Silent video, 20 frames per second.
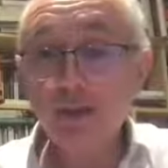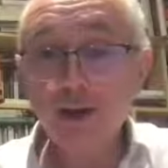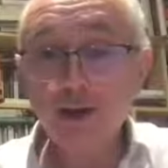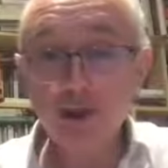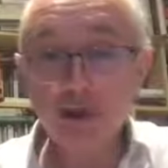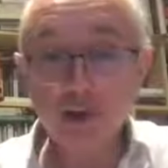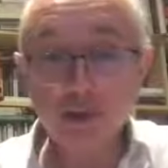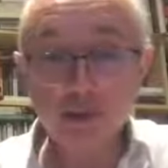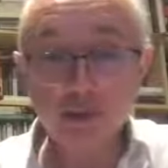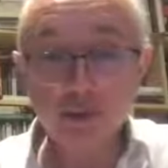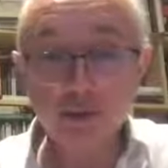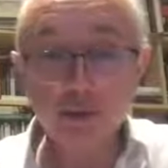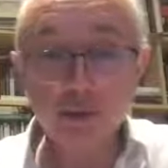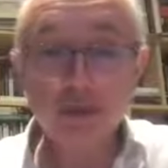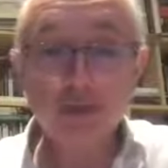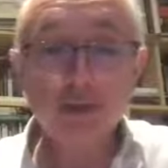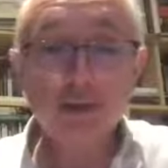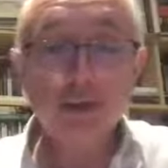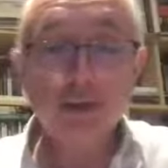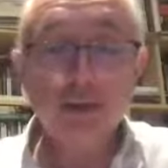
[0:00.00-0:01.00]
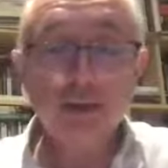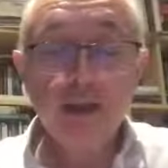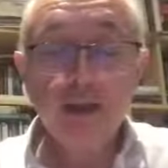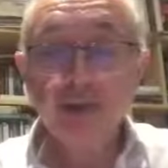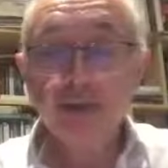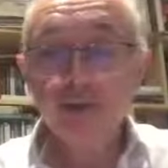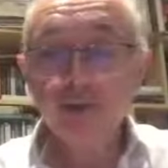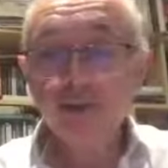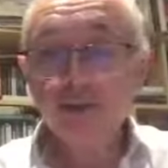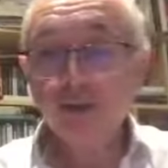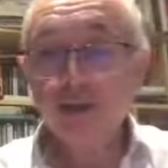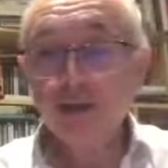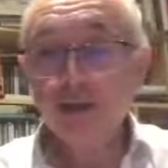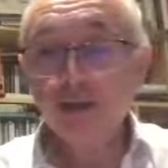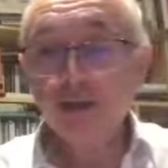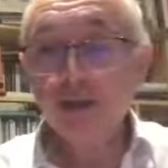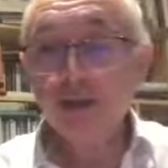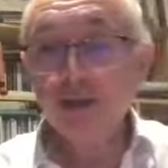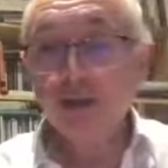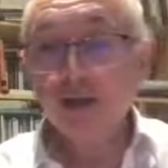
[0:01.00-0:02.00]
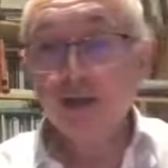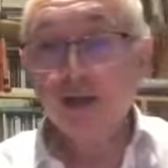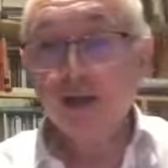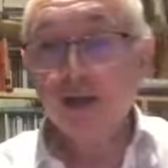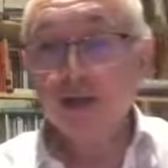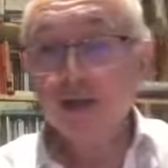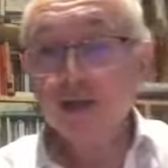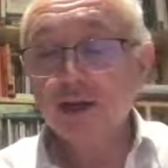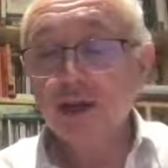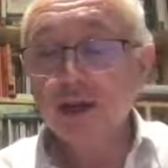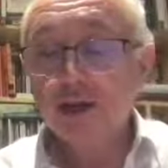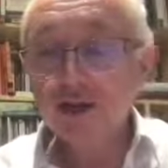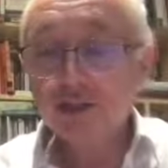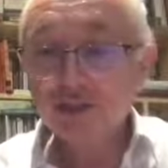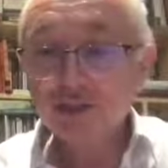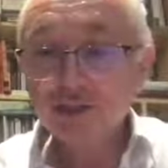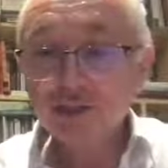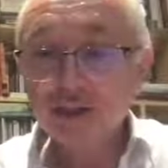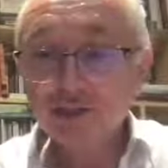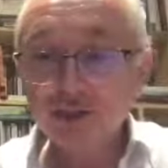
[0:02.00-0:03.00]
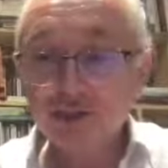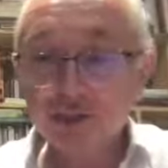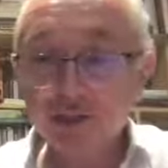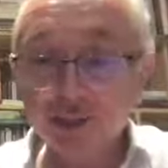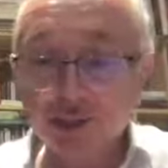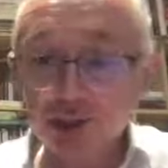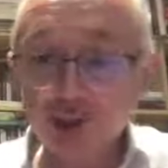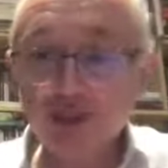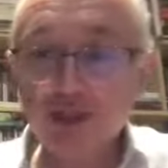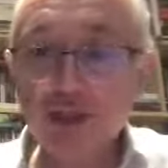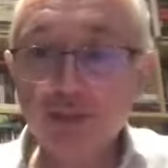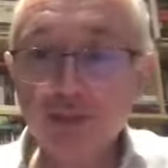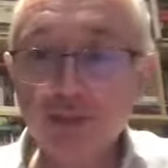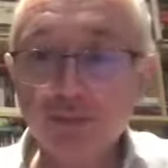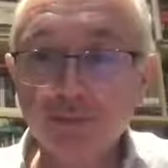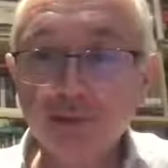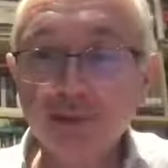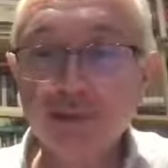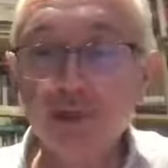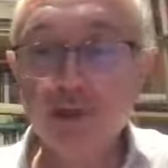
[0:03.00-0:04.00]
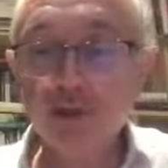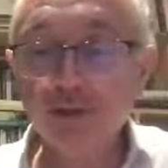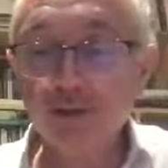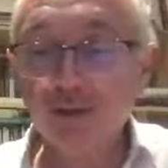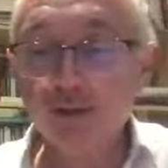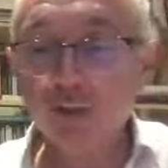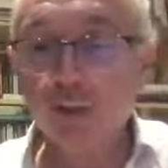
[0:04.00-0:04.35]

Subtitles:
they don't. And this is a consensus in New Testament studies is